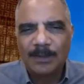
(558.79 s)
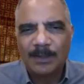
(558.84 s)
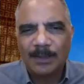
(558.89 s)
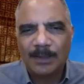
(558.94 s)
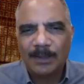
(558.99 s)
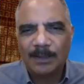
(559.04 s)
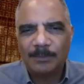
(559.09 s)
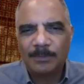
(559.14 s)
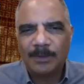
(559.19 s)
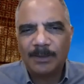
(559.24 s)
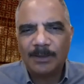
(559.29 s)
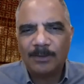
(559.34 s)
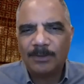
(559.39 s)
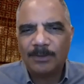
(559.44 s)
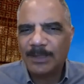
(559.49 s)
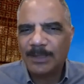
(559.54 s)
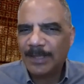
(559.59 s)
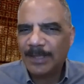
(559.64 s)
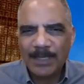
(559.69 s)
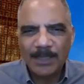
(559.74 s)
Um, you know,
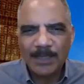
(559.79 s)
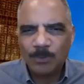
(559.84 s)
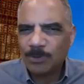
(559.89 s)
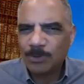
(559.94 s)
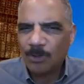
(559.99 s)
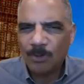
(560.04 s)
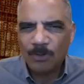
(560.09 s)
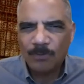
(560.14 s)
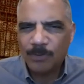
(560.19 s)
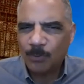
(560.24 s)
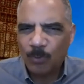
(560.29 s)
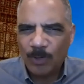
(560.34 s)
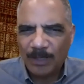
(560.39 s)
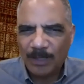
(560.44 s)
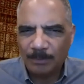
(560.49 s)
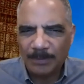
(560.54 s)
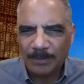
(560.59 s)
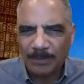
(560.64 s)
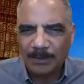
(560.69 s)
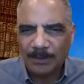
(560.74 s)
the case was
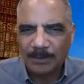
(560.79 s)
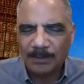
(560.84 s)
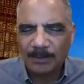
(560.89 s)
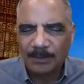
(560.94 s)
overwhelming